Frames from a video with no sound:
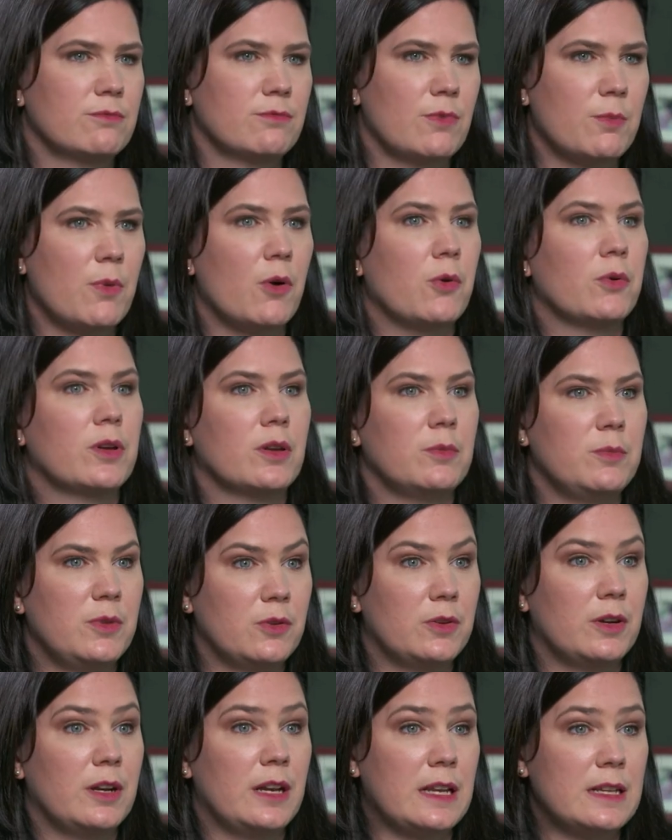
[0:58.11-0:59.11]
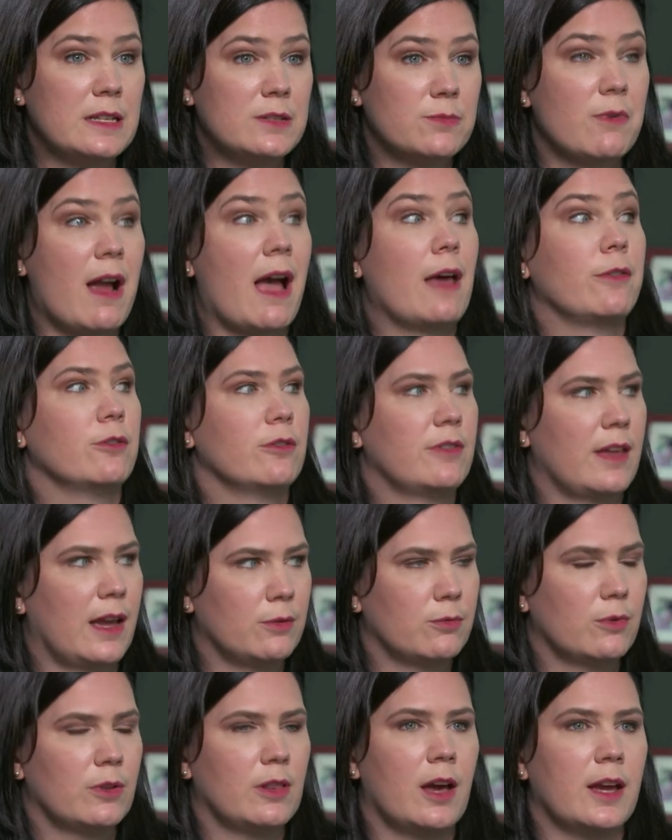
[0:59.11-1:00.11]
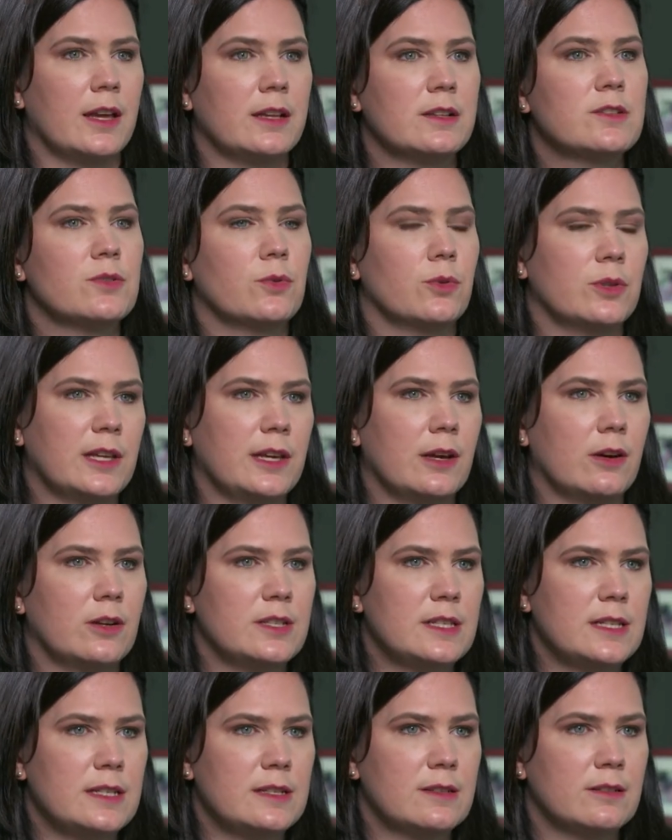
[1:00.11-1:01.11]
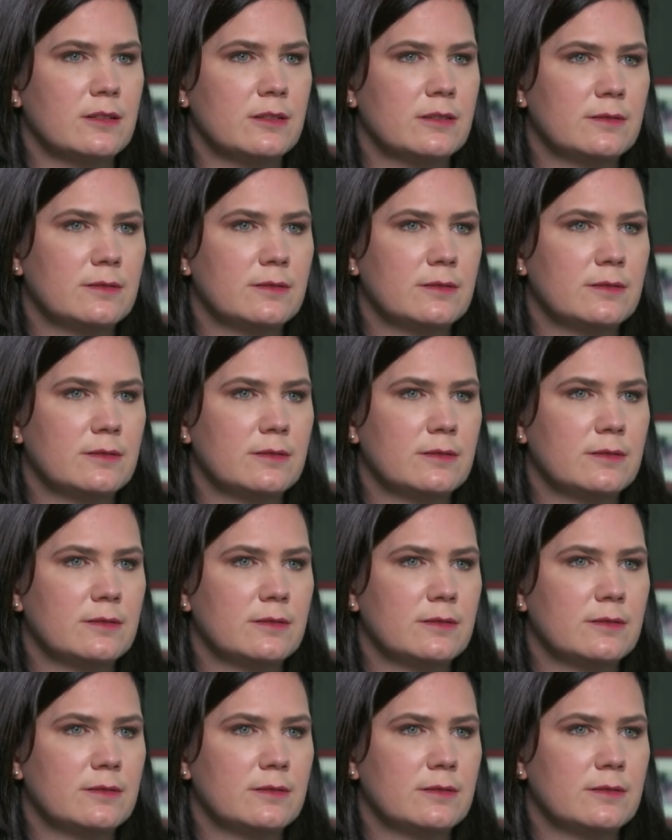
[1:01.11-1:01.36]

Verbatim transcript: remote communities rather than relying solely on diesel.